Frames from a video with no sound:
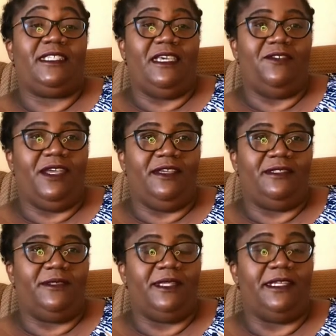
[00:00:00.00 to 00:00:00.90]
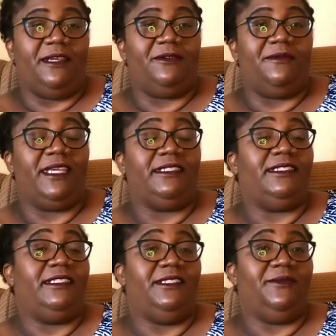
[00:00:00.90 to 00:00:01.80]
career so that I could make a
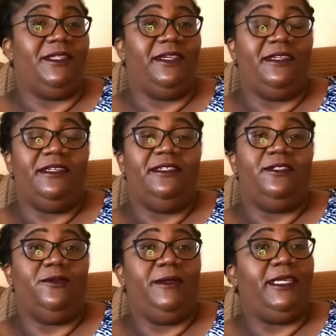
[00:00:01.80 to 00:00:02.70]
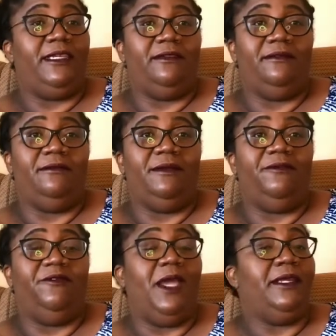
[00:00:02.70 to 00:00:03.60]
decision whether to make
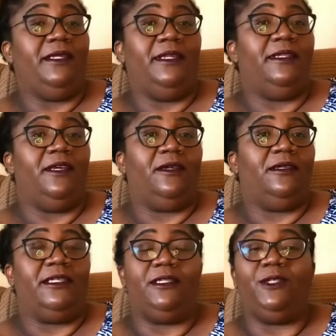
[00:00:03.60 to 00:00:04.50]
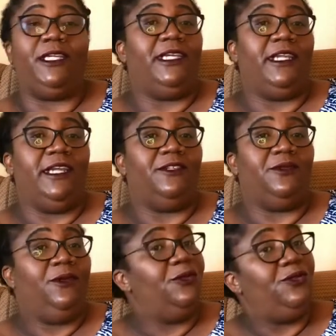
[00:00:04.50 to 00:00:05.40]
him find another career to
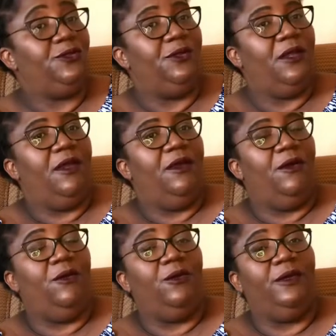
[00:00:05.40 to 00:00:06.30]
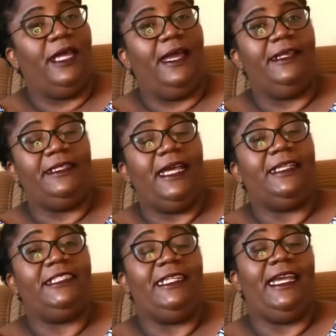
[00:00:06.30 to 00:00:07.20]
go to, or and
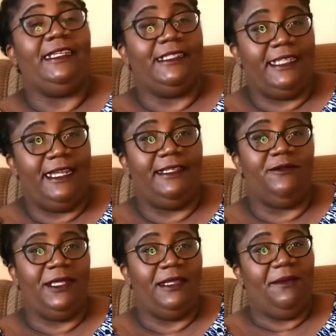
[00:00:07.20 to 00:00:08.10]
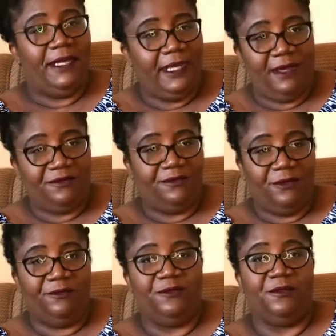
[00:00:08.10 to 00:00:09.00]
actually understand where the money comes
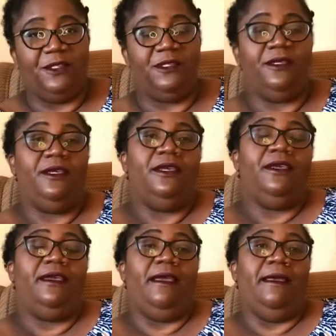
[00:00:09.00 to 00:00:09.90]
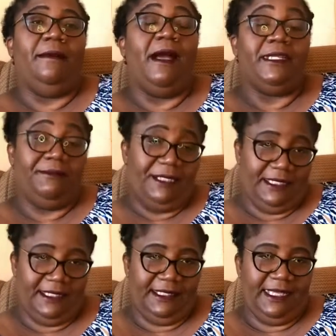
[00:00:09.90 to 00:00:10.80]
from the art
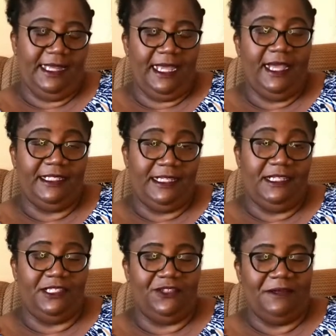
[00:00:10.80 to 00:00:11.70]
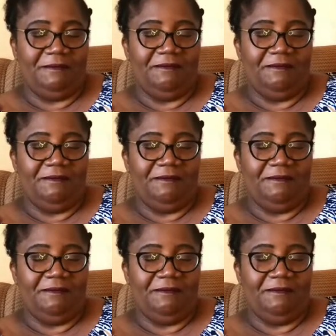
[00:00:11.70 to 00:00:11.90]
business, art industry.